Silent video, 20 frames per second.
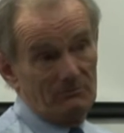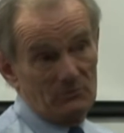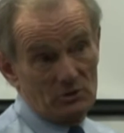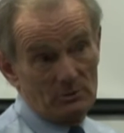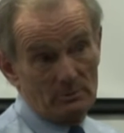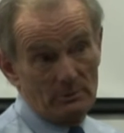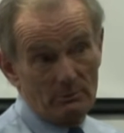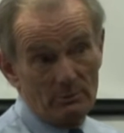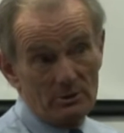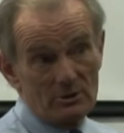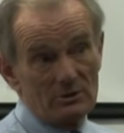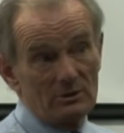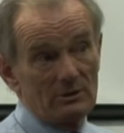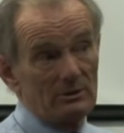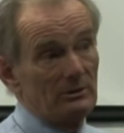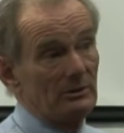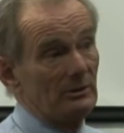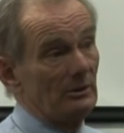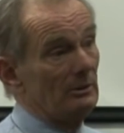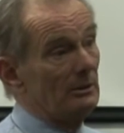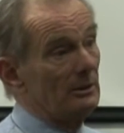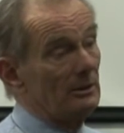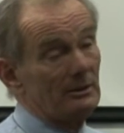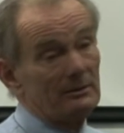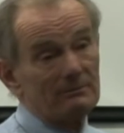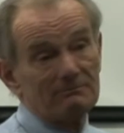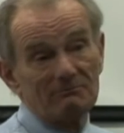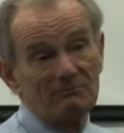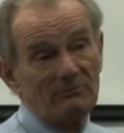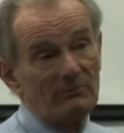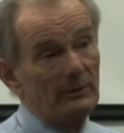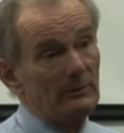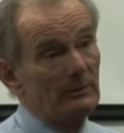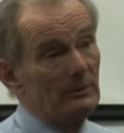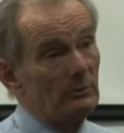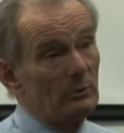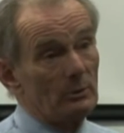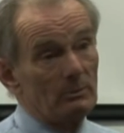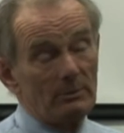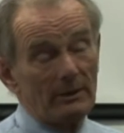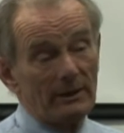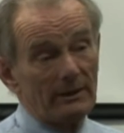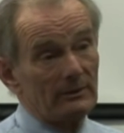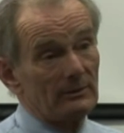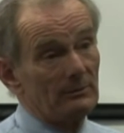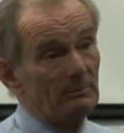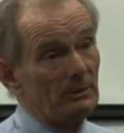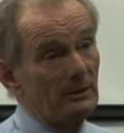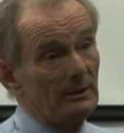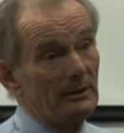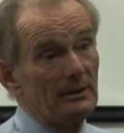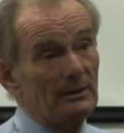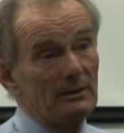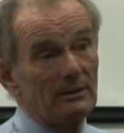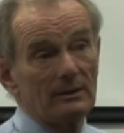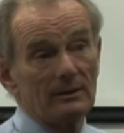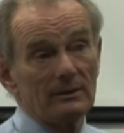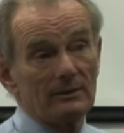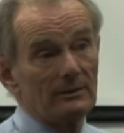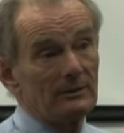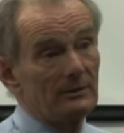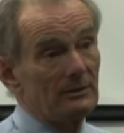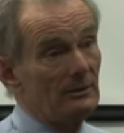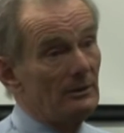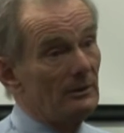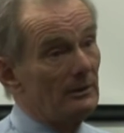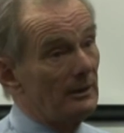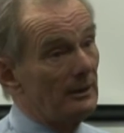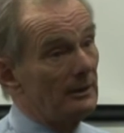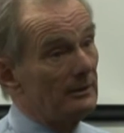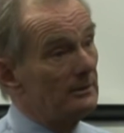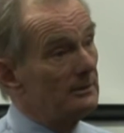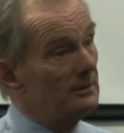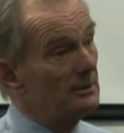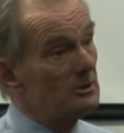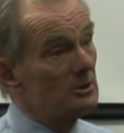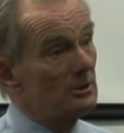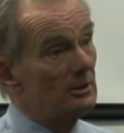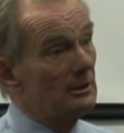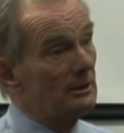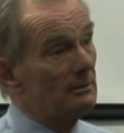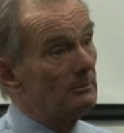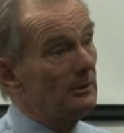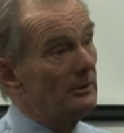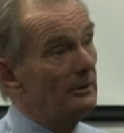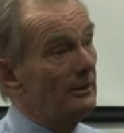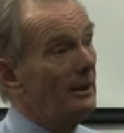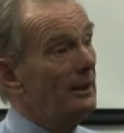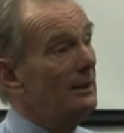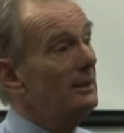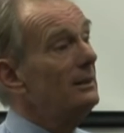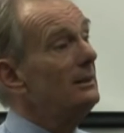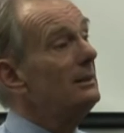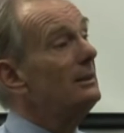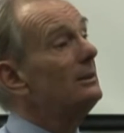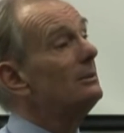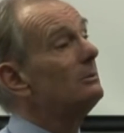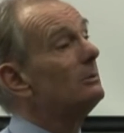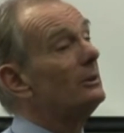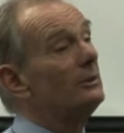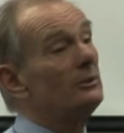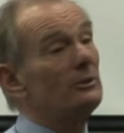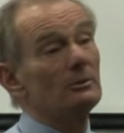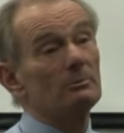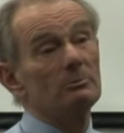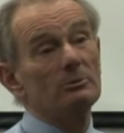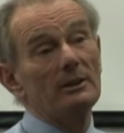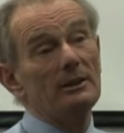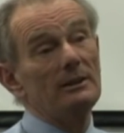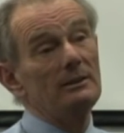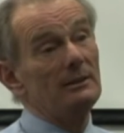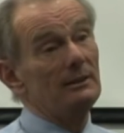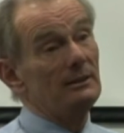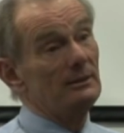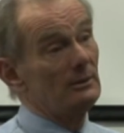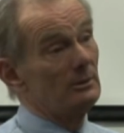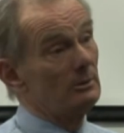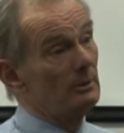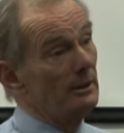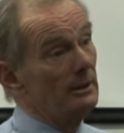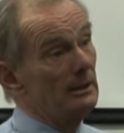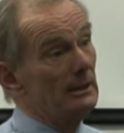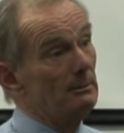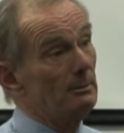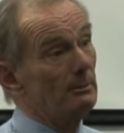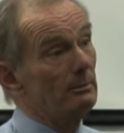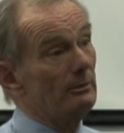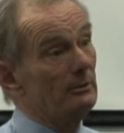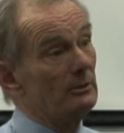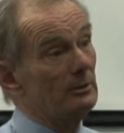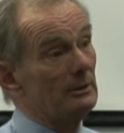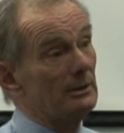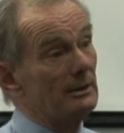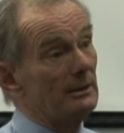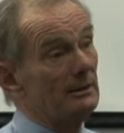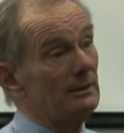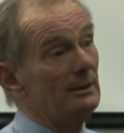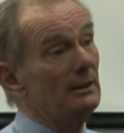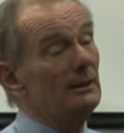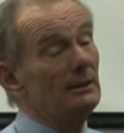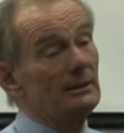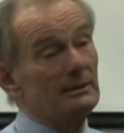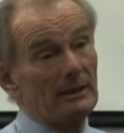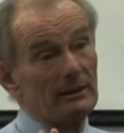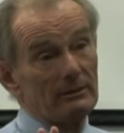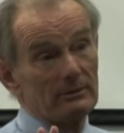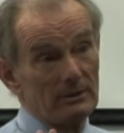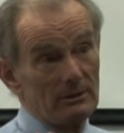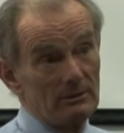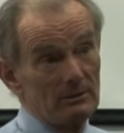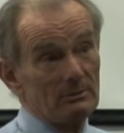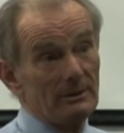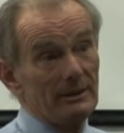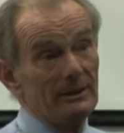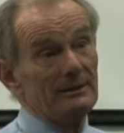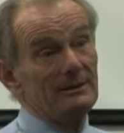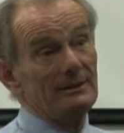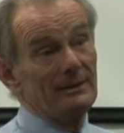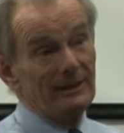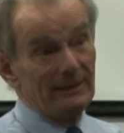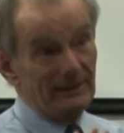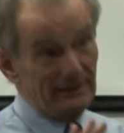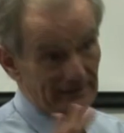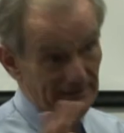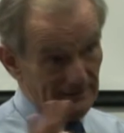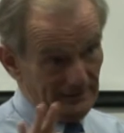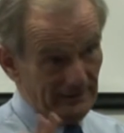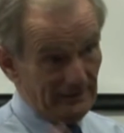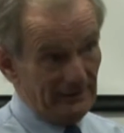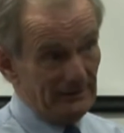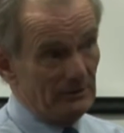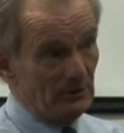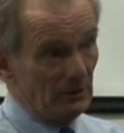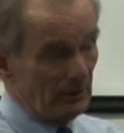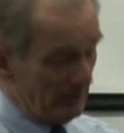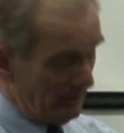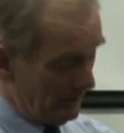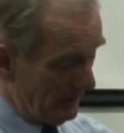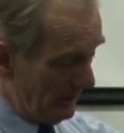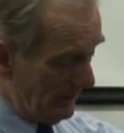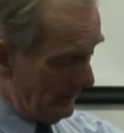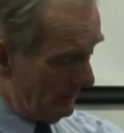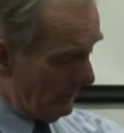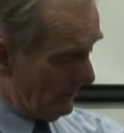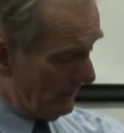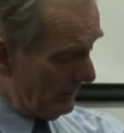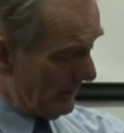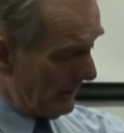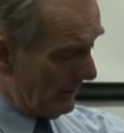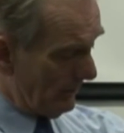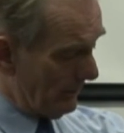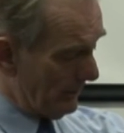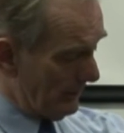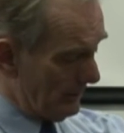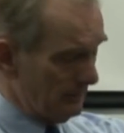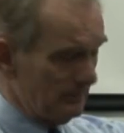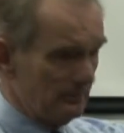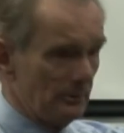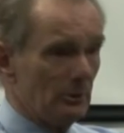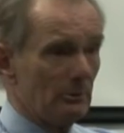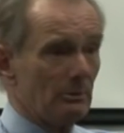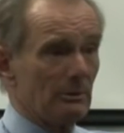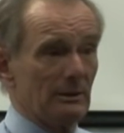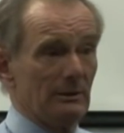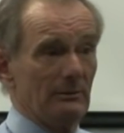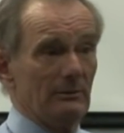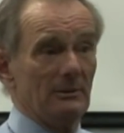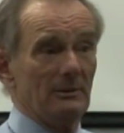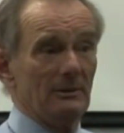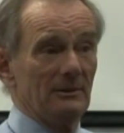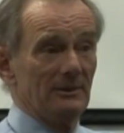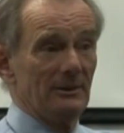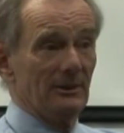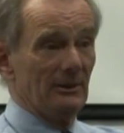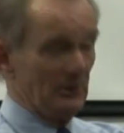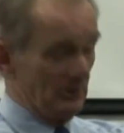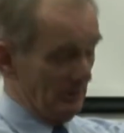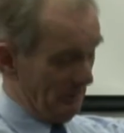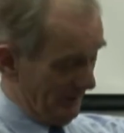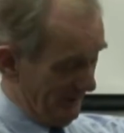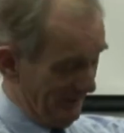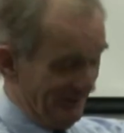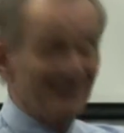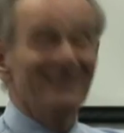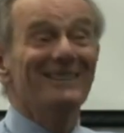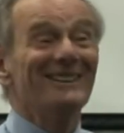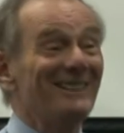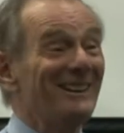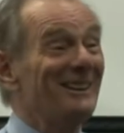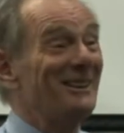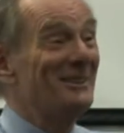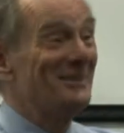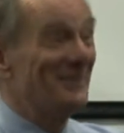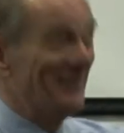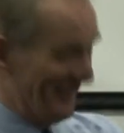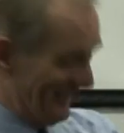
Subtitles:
should we wish to do so, learn 54 packs of playing cards, 2,000-digit numbers, anything you want. Your brain is quite capable of doing it. Now go away and intoxicate it with some caffeine or whatever turns you on. Thank you